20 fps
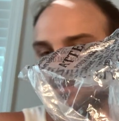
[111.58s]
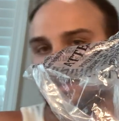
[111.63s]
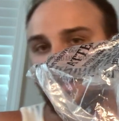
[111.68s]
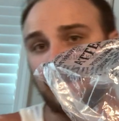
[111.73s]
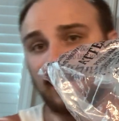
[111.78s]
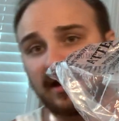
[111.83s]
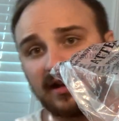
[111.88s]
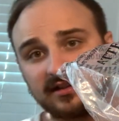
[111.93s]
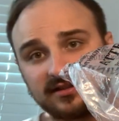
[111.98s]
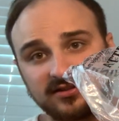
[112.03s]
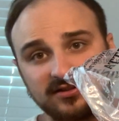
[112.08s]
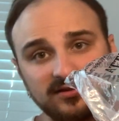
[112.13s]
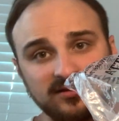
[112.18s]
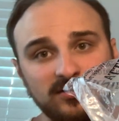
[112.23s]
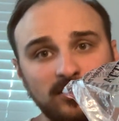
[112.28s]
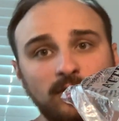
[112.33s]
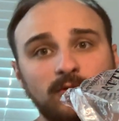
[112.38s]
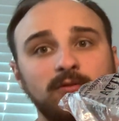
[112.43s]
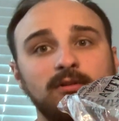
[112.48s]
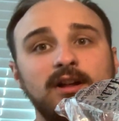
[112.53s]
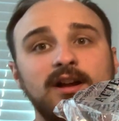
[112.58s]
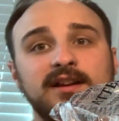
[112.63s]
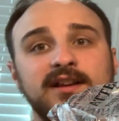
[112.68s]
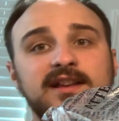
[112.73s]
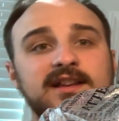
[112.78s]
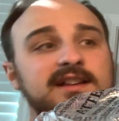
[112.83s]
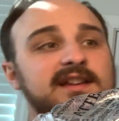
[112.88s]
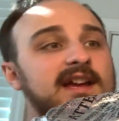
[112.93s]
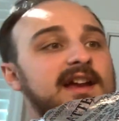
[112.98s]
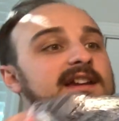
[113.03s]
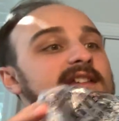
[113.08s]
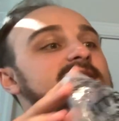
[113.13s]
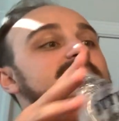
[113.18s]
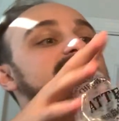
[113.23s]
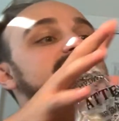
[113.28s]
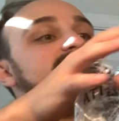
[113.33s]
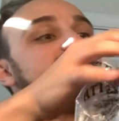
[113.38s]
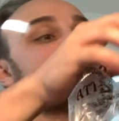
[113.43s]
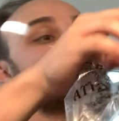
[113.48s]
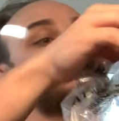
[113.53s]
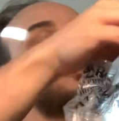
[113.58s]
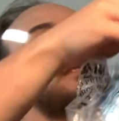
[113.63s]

And I get so lucky getting this.